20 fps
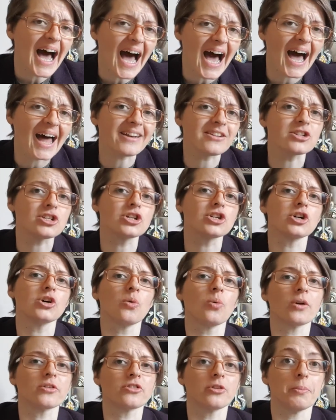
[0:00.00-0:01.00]
and you
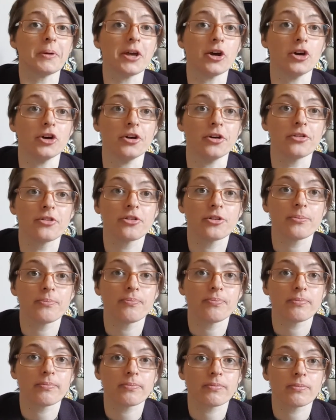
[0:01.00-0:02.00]
don't want to be hurt.
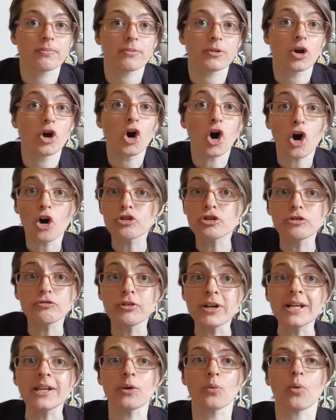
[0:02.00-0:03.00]
All you
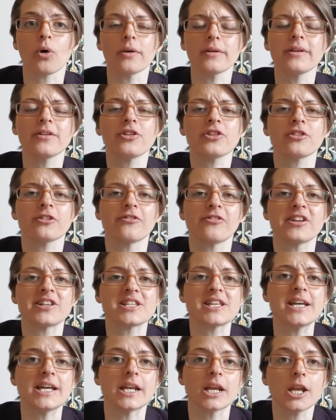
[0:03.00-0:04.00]
really want is to
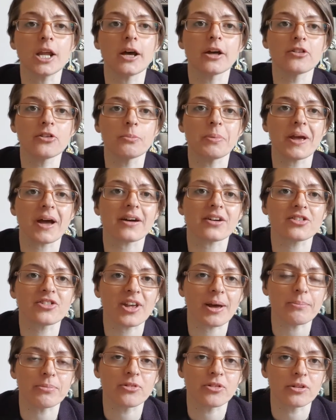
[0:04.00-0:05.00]
fit in and to be
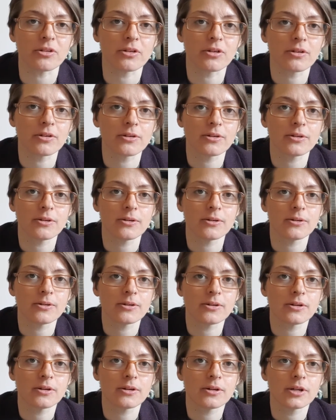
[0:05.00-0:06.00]
accepted.
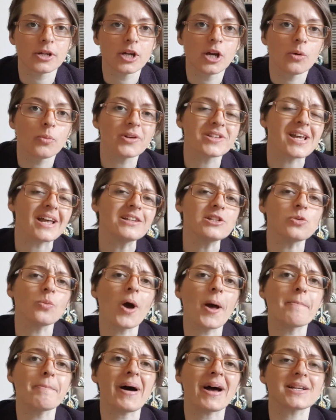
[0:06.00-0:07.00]
We tend to
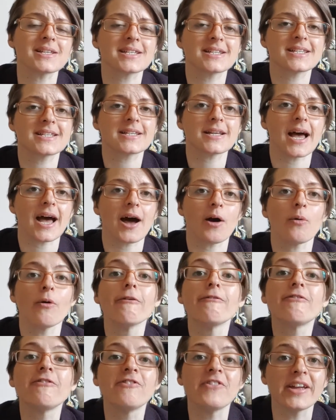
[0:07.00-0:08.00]
wear masks out
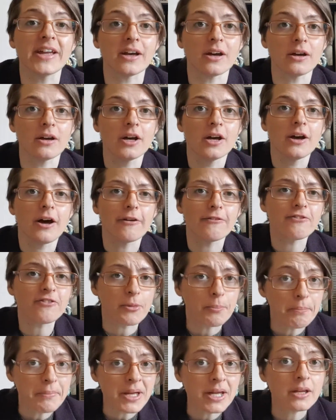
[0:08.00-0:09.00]
of fear, and for
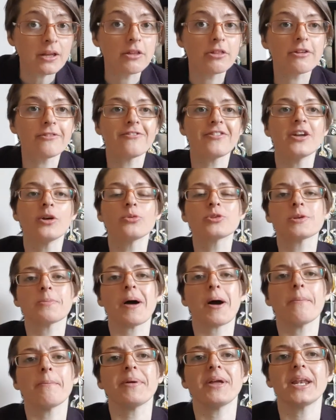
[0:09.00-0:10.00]
me, the fear was
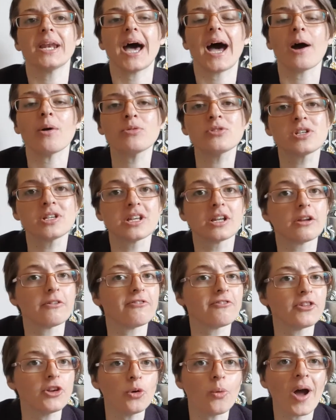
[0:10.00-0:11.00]
about being outed in a
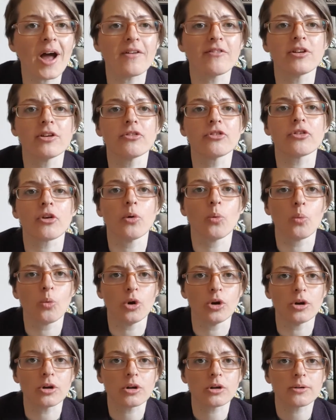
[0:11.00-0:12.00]
few areas at
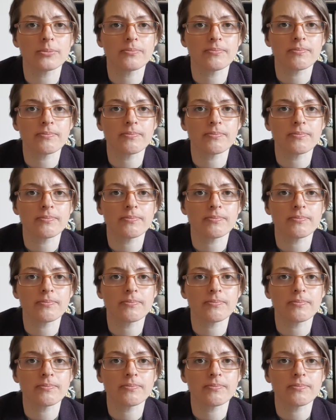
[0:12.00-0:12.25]
work.